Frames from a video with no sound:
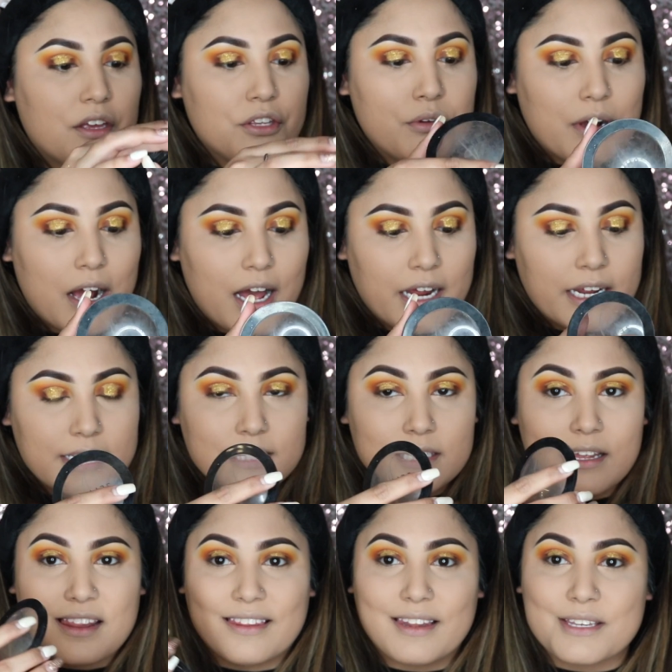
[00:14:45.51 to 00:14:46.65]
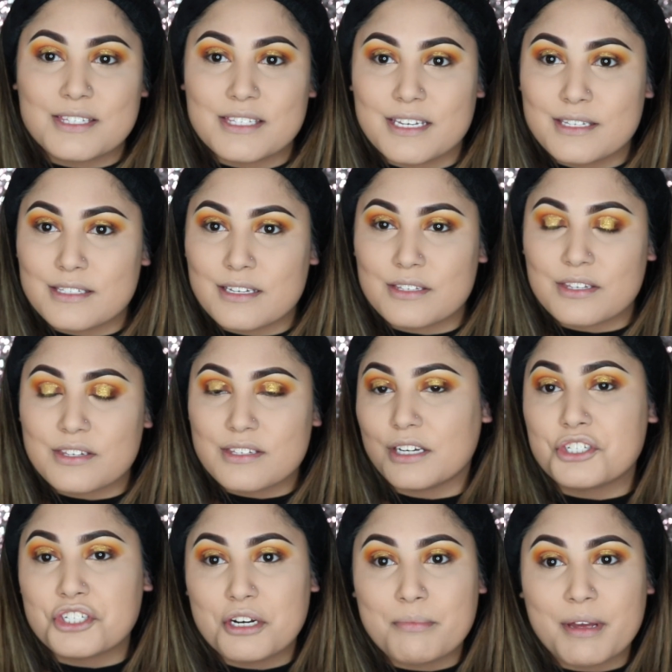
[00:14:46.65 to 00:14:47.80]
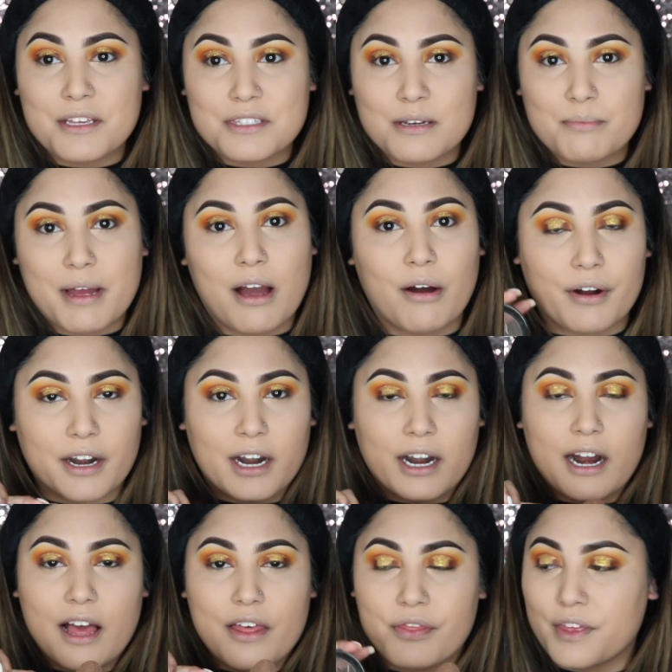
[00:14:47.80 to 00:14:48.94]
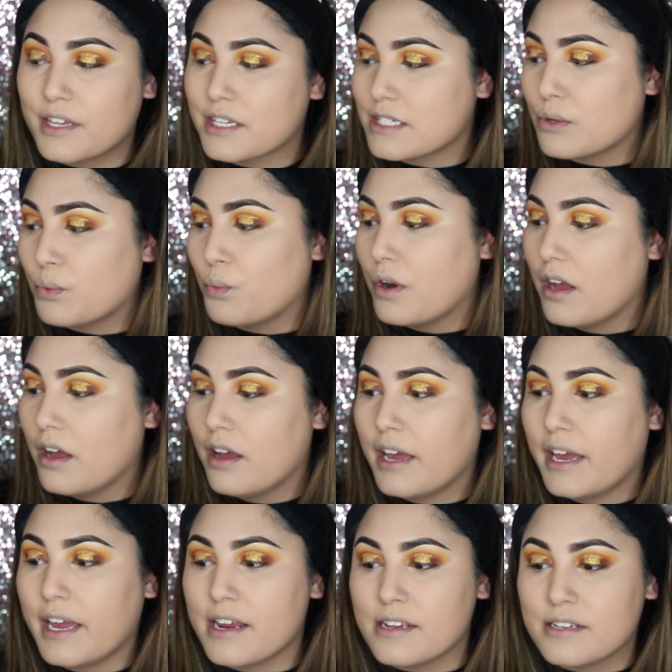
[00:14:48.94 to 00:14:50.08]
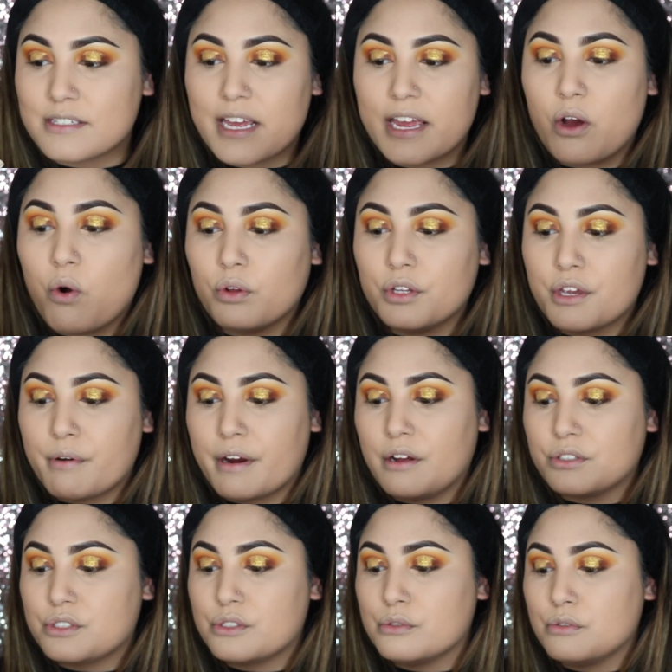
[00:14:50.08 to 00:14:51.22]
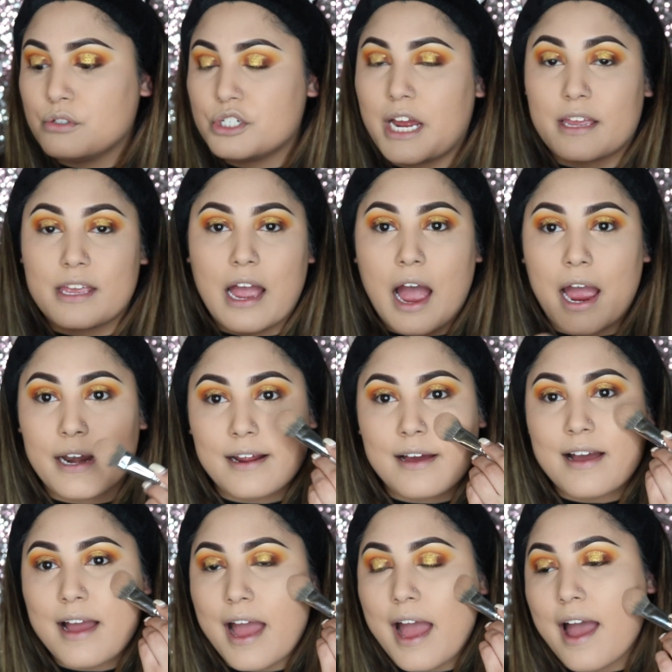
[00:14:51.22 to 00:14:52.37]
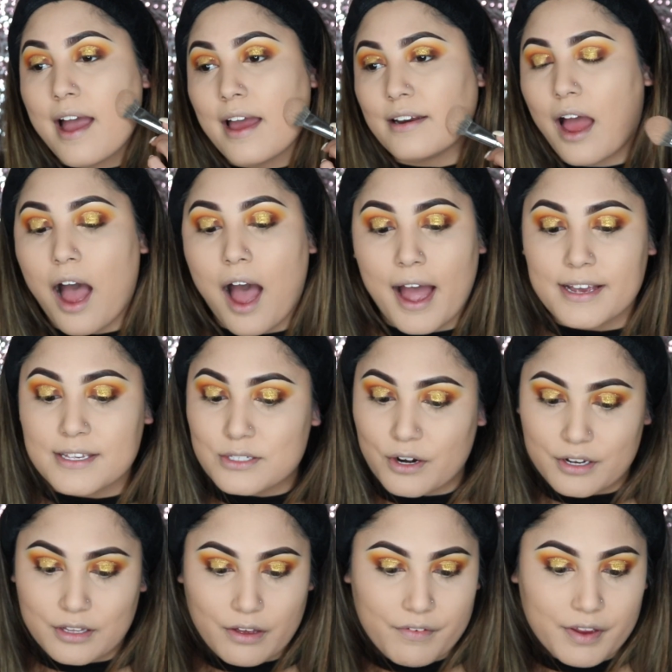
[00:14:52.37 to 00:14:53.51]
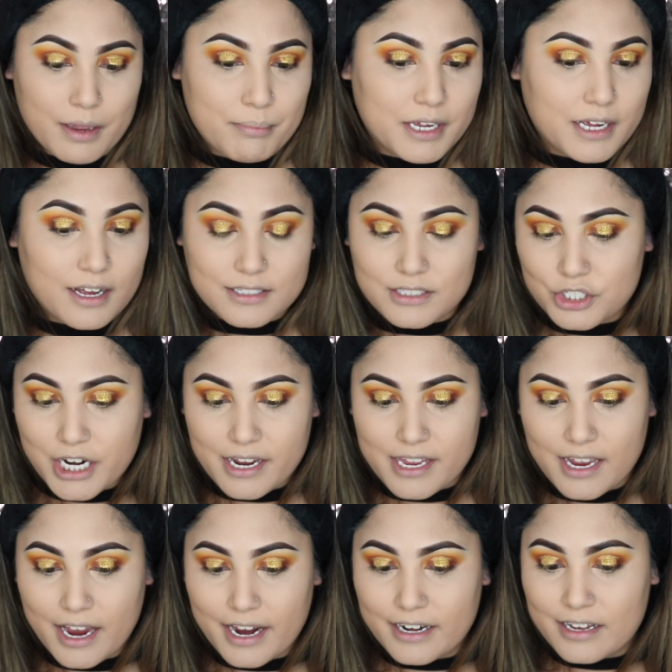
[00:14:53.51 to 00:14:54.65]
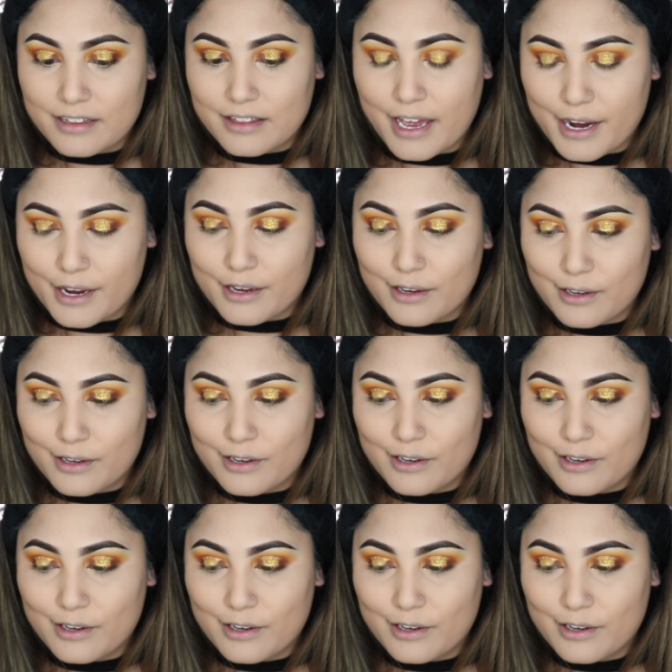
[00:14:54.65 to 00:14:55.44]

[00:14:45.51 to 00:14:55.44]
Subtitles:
You guys, this is such an amazing powder. This is a holy grail to Jackie Aina, and I started loving it because of Jackie Aina. Like,